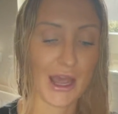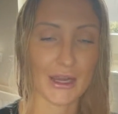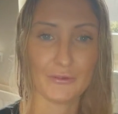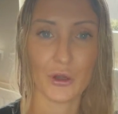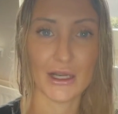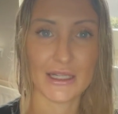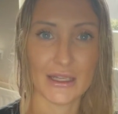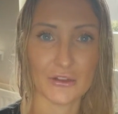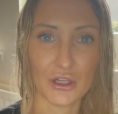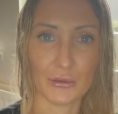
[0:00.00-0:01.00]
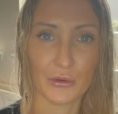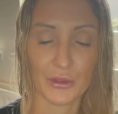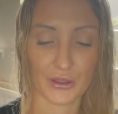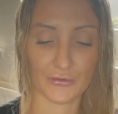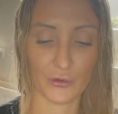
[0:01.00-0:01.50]
and I've not had any trouble with
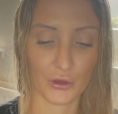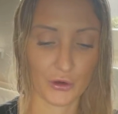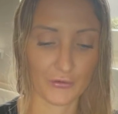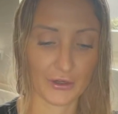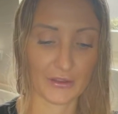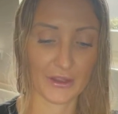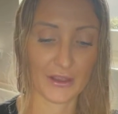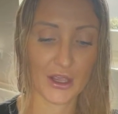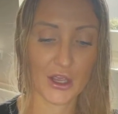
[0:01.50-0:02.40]
it falling off or anything.